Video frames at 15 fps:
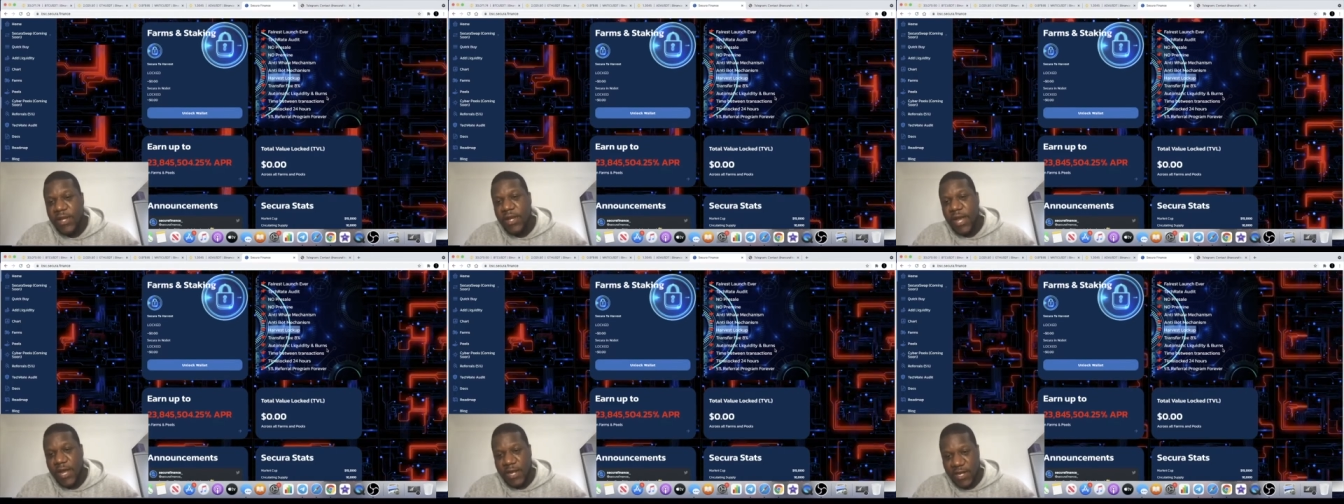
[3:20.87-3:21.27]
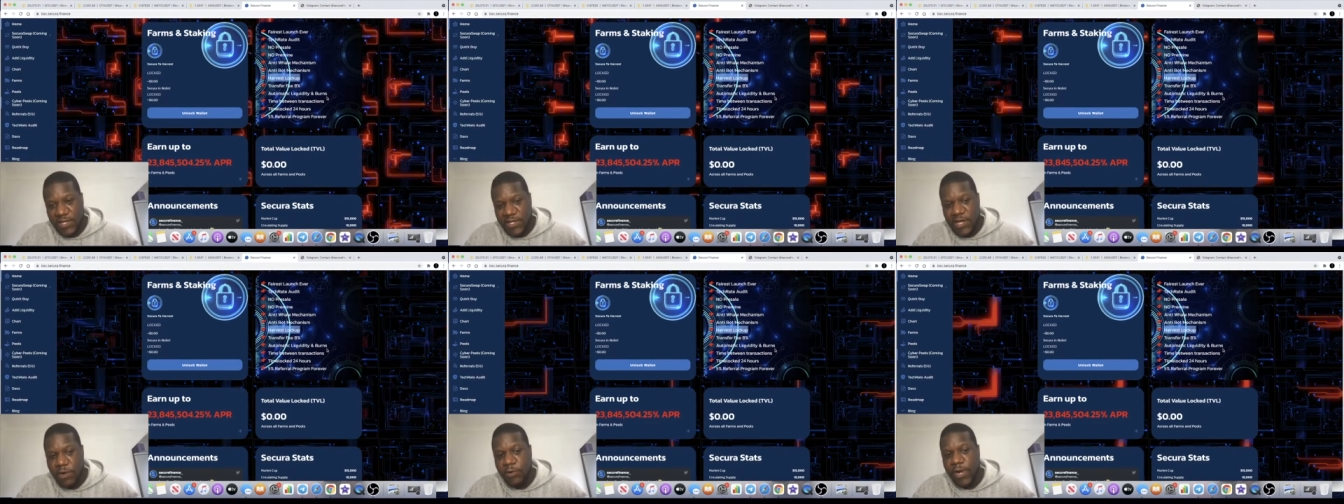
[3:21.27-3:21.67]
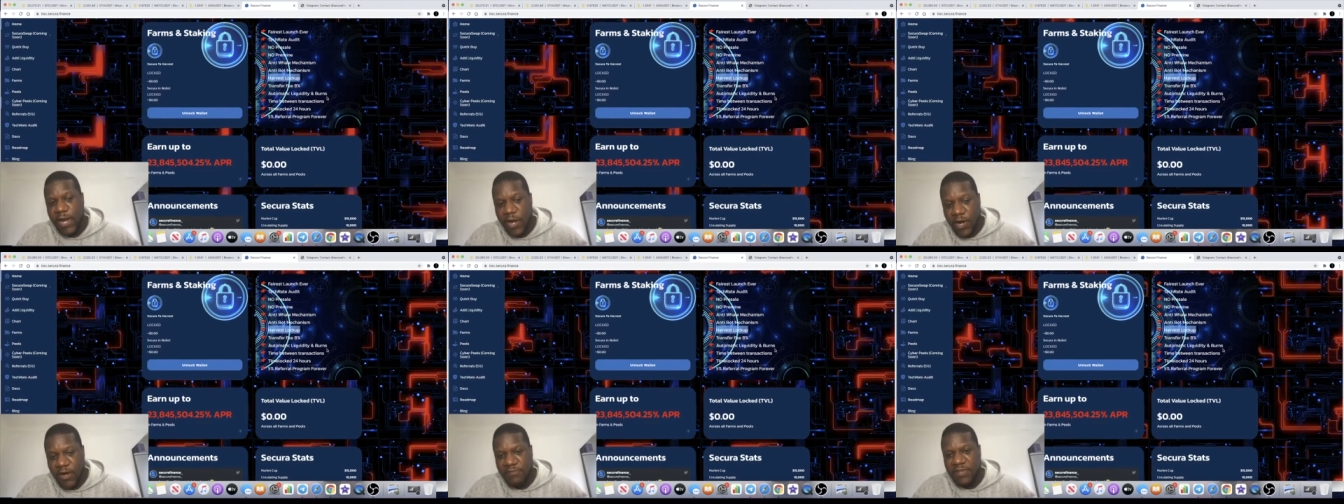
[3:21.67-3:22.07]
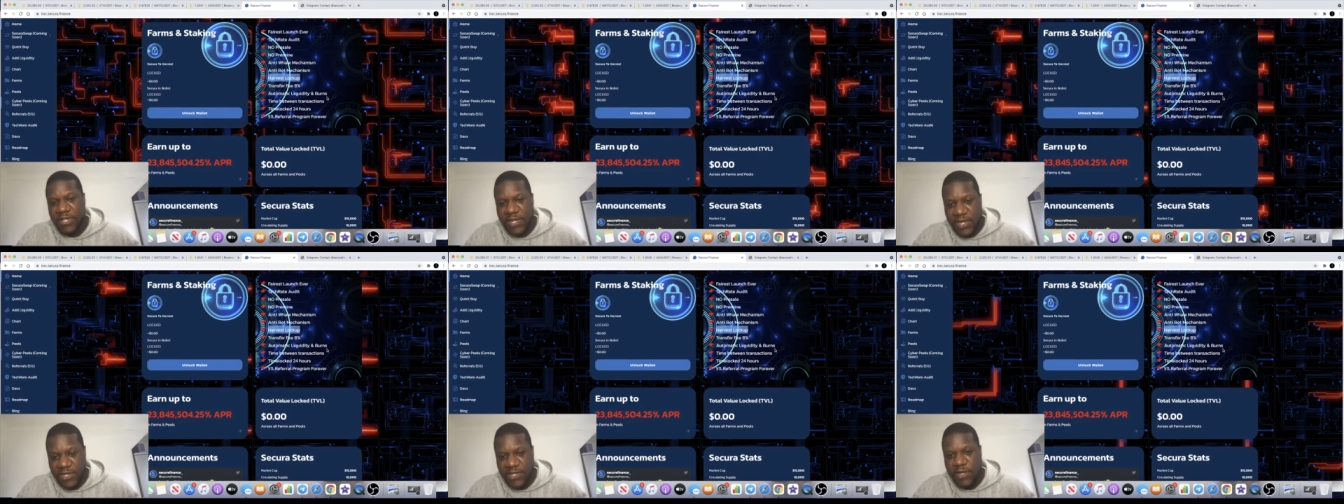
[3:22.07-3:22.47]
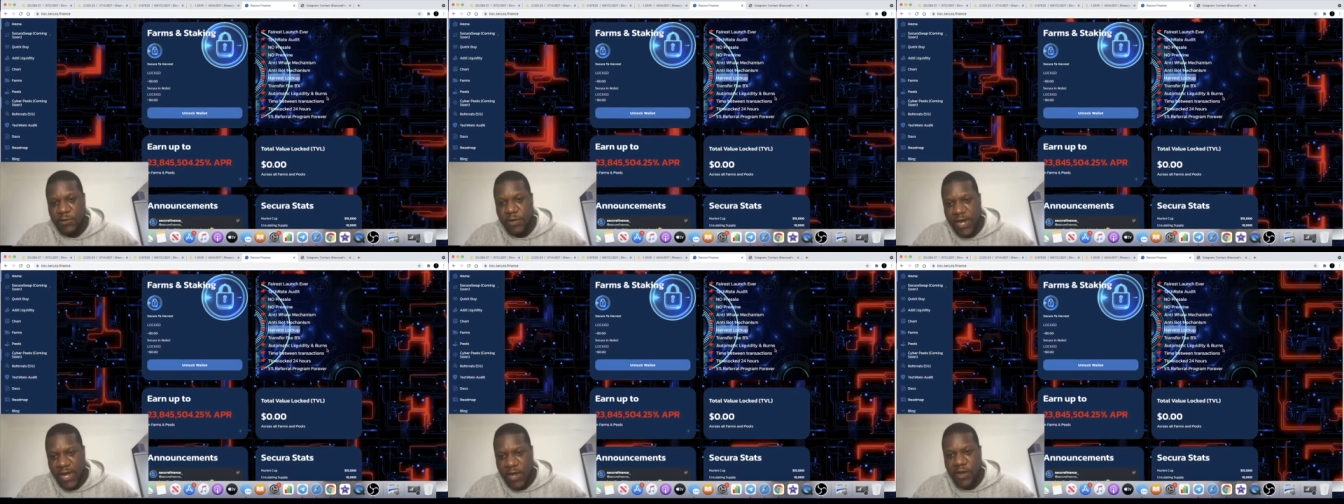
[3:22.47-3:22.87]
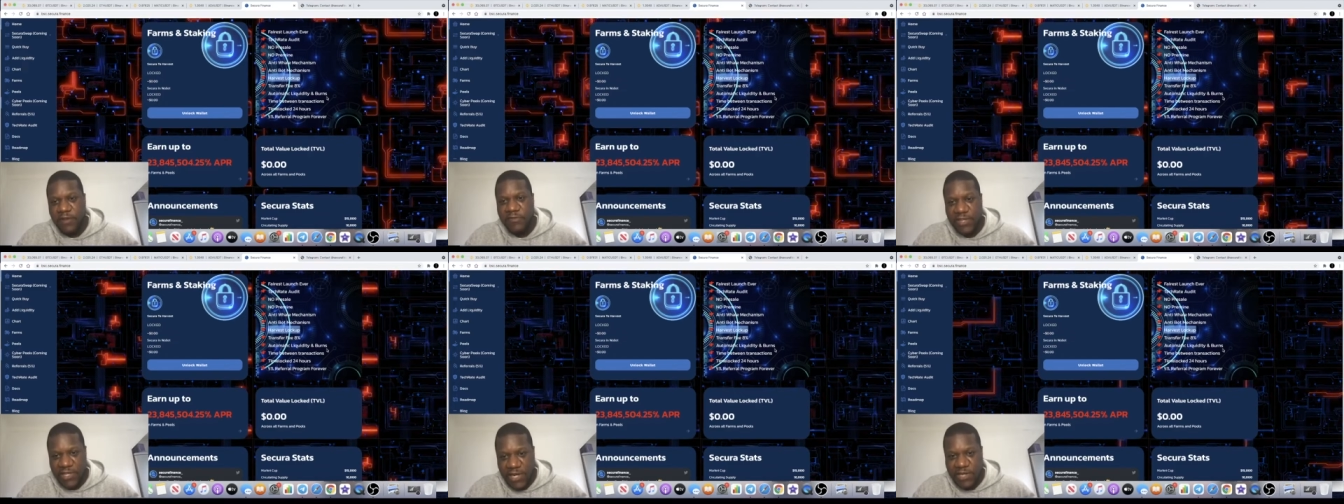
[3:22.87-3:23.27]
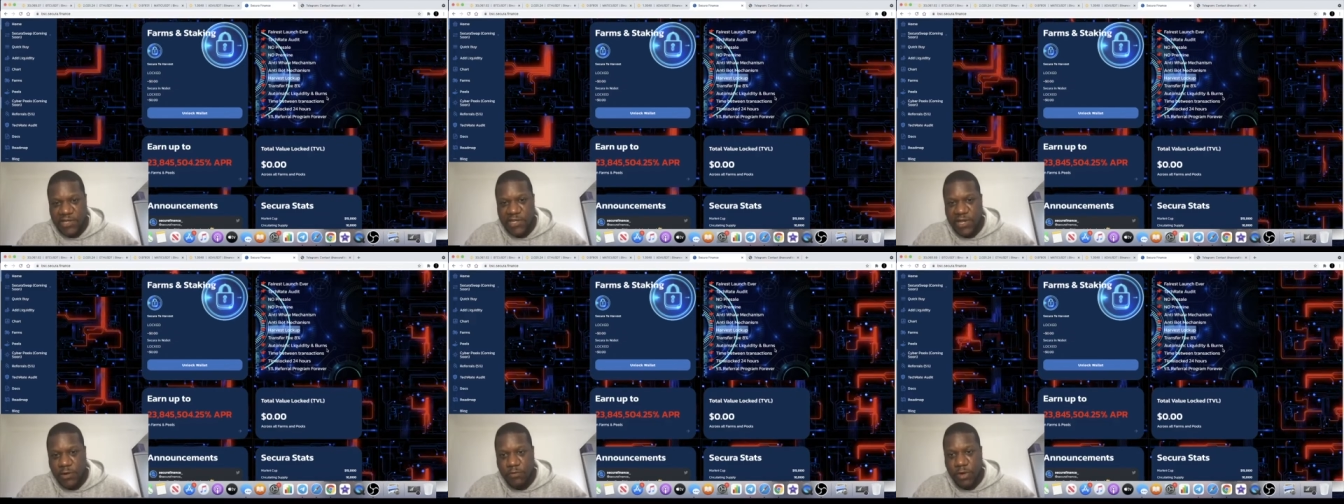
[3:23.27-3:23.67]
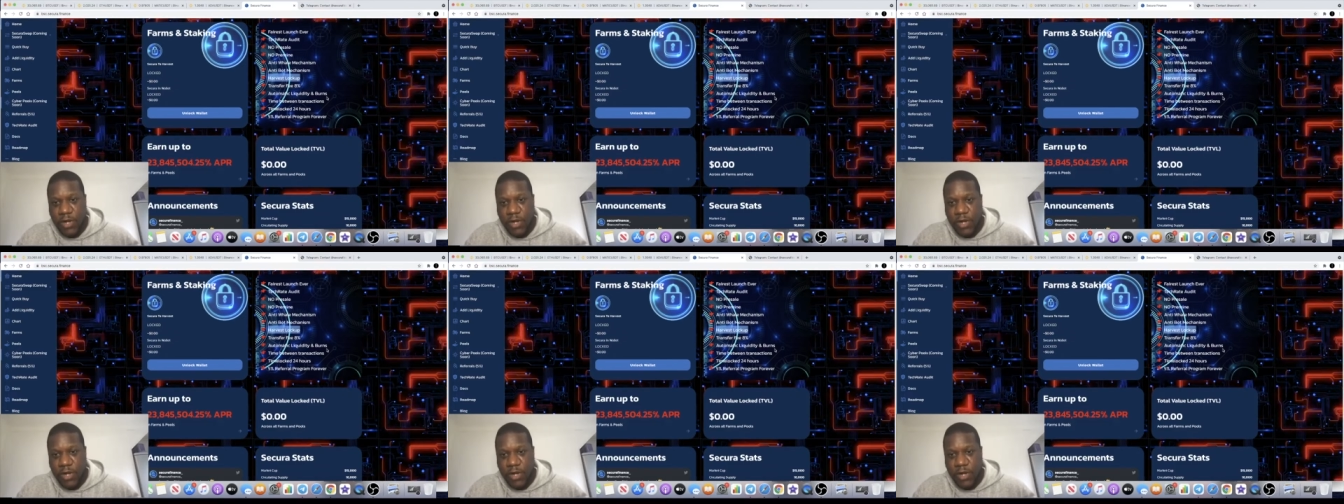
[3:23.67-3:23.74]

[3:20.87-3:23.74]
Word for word: and they sell they harvest they sell they harvest they sell